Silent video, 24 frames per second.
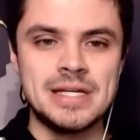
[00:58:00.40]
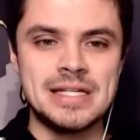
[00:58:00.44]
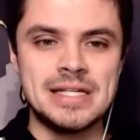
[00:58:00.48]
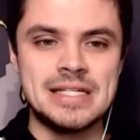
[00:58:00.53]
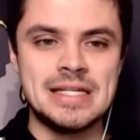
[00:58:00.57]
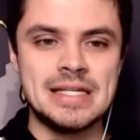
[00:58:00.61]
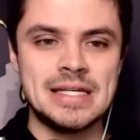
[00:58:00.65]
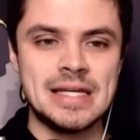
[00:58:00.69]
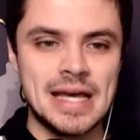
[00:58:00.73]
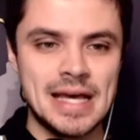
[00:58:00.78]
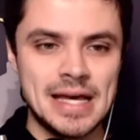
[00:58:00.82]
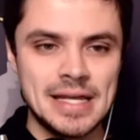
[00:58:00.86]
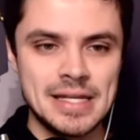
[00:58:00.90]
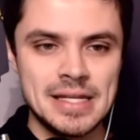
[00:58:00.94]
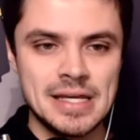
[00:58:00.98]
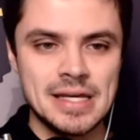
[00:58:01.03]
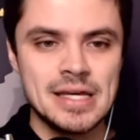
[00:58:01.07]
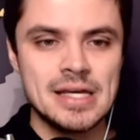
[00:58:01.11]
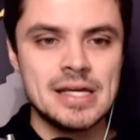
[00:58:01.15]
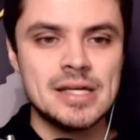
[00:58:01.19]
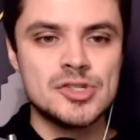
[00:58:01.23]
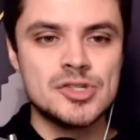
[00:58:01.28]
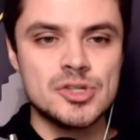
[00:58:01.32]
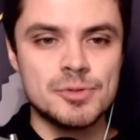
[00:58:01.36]
BTN.
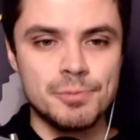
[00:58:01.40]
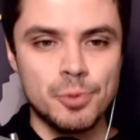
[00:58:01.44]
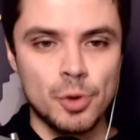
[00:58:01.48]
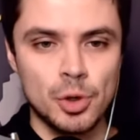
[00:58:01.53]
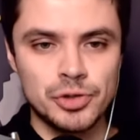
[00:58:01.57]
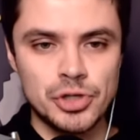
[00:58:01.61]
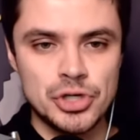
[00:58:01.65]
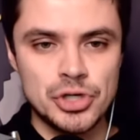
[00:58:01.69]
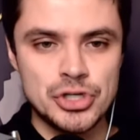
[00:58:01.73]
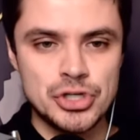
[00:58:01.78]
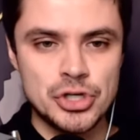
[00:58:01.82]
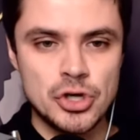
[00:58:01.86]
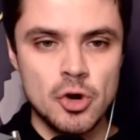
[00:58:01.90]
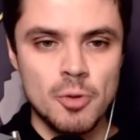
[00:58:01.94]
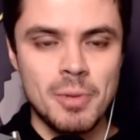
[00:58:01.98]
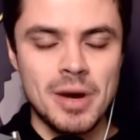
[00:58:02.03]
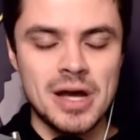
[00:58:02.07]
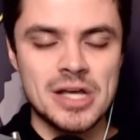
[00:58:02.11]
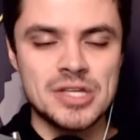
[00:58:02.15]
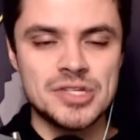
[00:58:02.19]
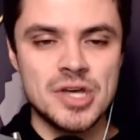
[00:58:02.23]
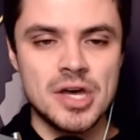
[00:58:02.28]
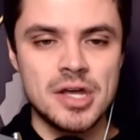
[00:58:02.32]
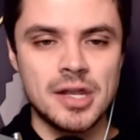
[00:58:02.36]
Support the show
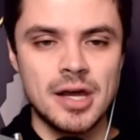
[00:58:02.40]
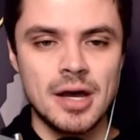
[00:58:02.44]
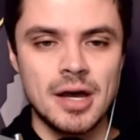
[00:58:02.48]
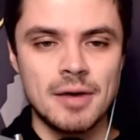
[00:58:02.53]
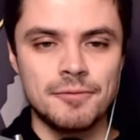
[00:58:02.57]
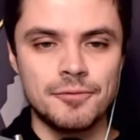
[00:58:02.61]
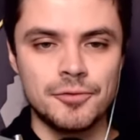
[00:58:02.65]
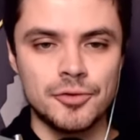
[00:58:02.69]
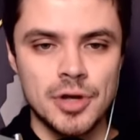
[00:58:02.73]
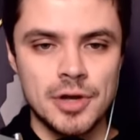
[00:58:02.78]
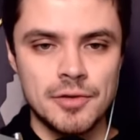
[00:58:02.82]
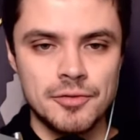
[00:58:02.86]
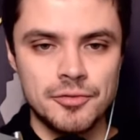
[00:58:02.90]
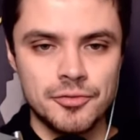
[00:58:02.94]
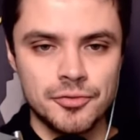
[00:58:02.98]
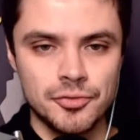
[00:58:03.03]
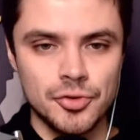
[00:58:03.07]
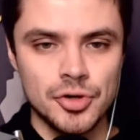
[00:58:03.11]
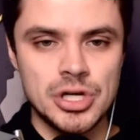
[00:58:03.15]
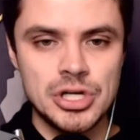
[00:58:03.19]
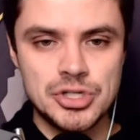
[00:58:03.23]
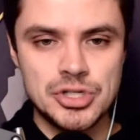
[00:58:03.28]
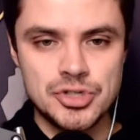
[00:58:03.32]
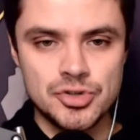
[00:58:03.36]
by signing up for a
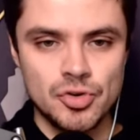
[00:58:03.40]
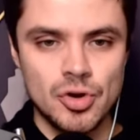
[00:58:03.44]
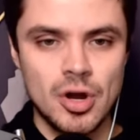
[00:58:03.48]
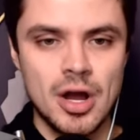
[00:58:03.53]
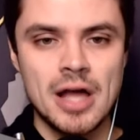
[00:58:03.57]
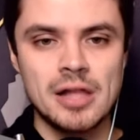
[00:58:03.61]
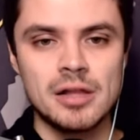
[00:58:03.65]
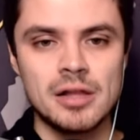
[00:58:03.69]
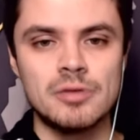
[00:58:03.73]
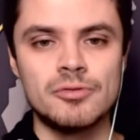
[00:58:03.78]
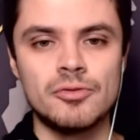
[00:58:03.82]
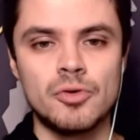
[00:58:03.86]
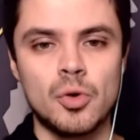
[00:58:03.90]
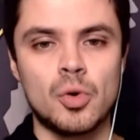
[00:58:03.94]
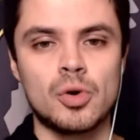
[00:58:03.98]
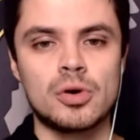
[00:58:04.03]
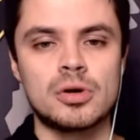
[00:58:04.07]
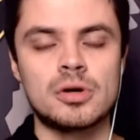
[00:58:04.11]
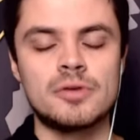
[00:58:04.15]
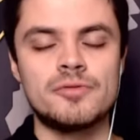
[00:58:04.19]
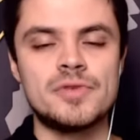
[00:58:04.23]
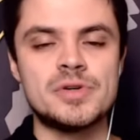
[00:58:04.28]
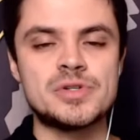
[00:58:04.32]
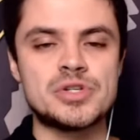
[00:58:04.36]
free trial of
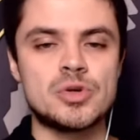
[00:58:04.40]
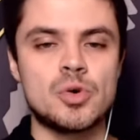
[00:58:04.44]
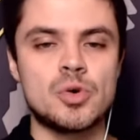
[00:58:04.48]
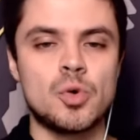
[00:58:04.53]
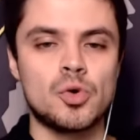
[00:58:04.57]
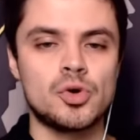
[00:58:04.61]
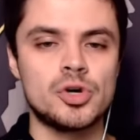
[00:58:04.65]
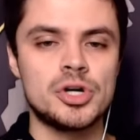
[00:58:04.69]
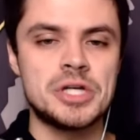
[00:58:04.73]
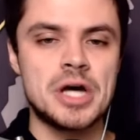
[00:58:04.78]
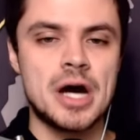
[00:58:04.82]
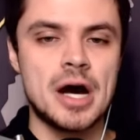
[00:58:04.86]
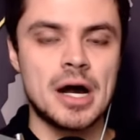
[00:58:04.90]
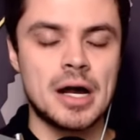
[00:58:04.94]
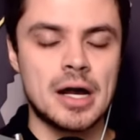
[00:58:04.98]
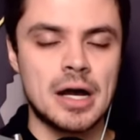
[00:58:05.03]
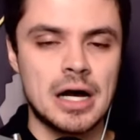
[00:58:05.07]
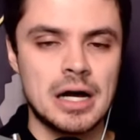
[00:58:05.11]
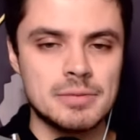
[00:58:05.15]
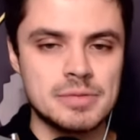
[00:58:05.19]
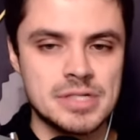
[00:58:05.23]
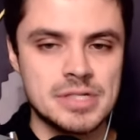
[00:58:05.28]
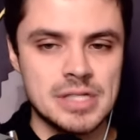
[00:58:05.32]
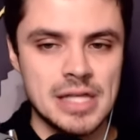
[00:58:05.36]
Aura. Visit
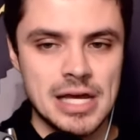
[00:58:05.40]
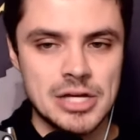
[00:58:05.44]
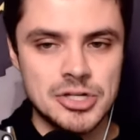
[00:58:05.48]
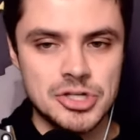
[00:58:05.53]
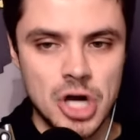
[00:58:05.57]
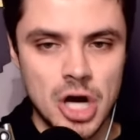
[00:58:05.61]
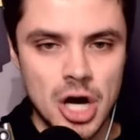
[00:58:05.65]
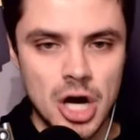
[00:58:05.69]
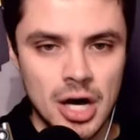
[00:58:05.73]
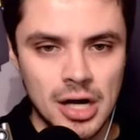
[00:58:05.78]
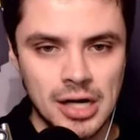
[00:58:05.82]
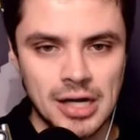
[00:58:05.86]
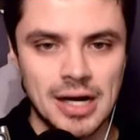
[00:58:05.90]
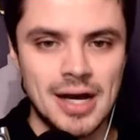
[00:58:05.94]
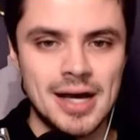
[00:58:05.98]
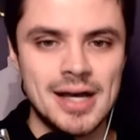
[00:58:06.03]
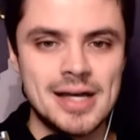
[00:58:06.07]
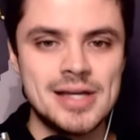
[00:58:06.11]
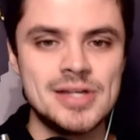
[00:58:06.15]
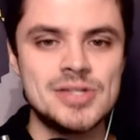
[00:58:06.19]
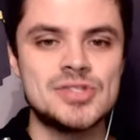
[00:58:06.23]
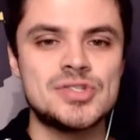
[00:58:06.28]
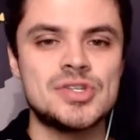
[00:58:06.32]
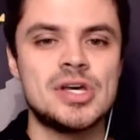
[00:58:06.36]

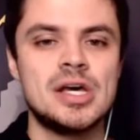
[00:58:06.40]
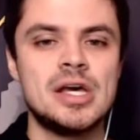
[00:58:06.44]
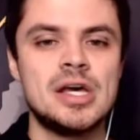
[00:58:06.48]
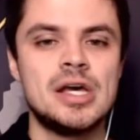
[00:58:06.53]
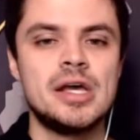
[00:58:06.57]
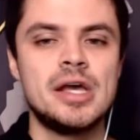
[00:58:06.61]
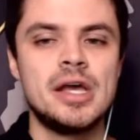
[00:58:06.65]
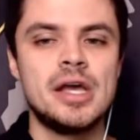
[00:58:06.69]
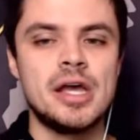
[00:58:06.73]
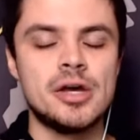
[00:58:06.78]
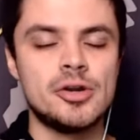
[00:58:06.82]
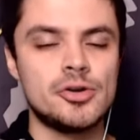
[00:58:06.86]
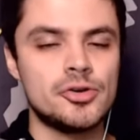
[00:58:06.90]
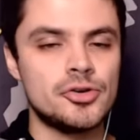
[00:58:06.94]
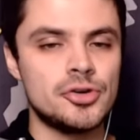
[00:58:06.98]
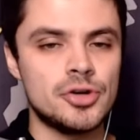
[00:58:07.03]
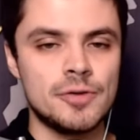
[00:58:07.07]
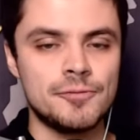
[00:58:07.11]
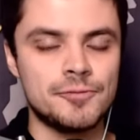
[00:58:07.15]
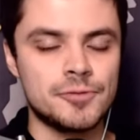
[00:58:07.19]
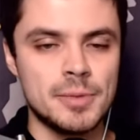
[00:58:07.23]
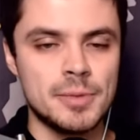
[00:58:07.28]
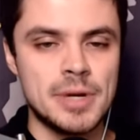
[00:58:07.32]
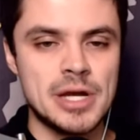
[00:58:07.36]
aura.com/Hawkeyes. Enter your
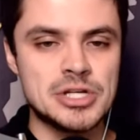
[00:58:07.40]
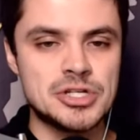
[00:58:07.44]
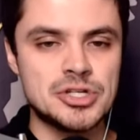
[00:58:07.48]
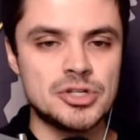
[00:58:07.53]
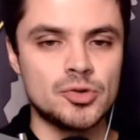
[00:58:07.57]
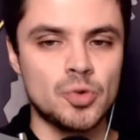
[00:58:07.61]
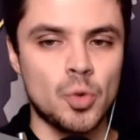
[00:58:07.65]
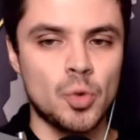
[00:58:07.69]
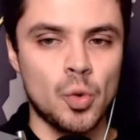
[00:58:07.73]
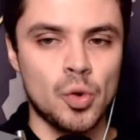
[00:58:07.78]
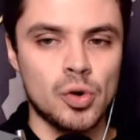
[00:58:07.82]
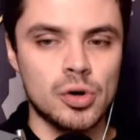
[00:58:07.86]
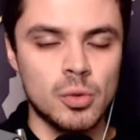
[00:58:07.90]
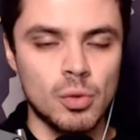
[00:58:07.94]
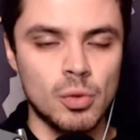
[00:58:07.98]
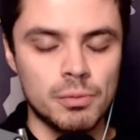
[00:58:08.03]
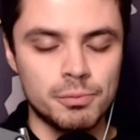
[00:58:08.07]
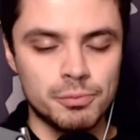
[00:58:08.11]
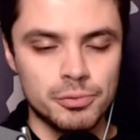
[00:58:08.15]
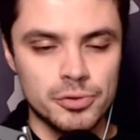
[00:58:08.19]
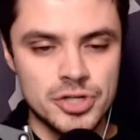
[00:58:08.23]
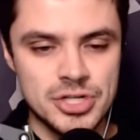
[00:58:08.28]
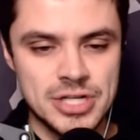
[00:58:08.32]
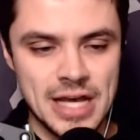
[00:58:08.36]
information. Aura will
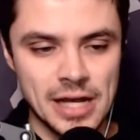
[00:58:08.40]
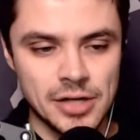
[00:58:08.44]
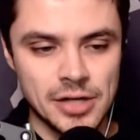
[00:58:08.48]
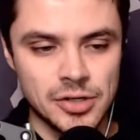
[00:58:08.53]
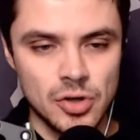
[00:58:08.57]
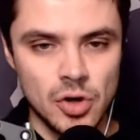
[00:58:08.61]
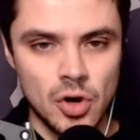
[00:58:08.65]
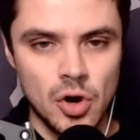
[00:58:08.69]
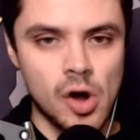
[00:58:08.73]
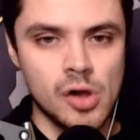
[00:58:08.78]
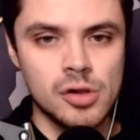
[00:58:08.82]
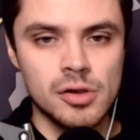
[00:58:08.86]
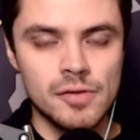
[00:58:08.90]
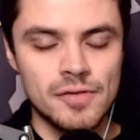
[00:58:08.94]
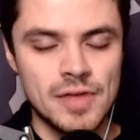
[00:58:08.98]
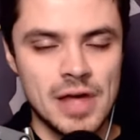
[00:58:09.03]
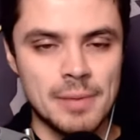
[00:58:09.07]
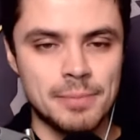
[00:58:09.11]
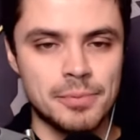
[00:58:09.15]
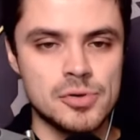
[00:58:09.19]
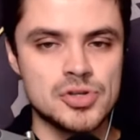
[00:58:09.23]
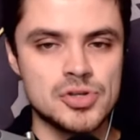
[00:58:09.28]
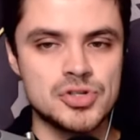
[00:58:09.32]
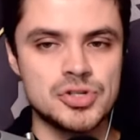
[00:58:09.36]
protect all of
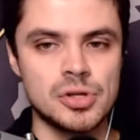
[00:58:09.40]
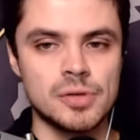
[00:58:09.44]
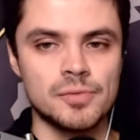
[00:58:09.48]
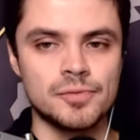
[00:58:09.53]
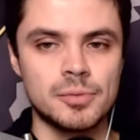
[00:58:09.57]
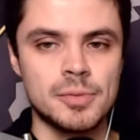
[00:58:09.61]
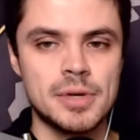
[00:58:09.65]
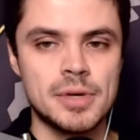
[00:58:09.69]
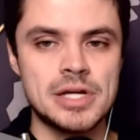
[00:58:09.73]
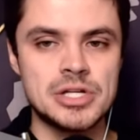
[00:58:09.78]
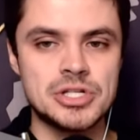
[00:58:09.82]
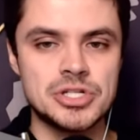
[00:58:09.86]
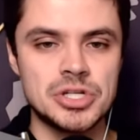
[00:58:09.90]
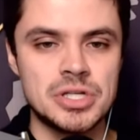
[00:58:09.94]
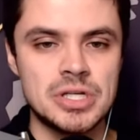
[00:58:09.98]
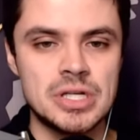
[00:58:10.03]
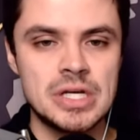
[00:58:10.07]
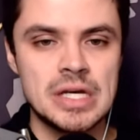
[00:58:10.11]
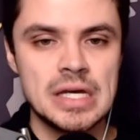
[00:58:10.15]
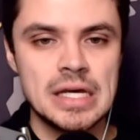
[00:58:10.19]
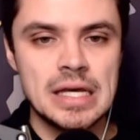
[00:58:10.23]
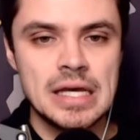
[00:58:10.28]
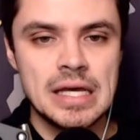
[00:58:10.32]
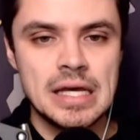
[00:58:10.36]
that personal information,